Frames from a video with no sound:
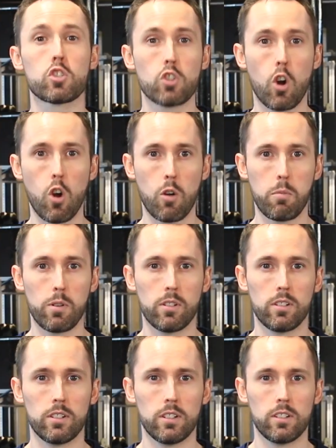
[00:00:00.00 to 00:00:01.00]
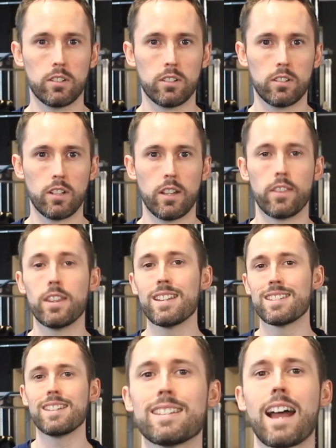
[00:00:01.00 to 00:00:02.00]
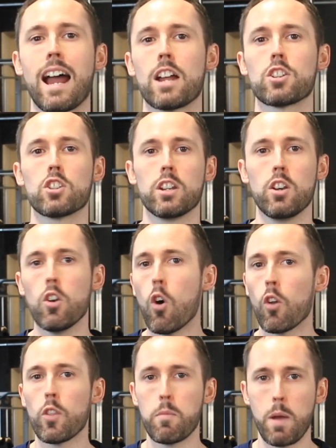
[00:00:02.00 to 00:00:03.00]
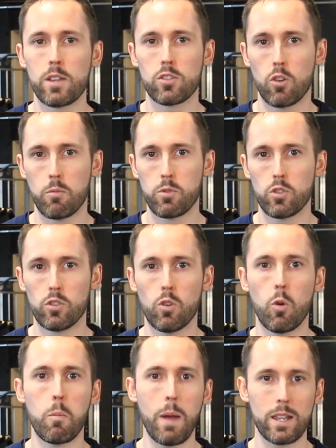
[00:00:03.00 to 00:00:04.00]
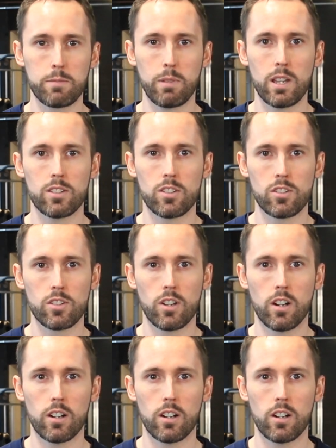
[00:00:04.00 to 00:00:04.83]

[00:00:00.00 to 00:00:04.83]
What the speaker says: But stop. This is actually not the best option or best place to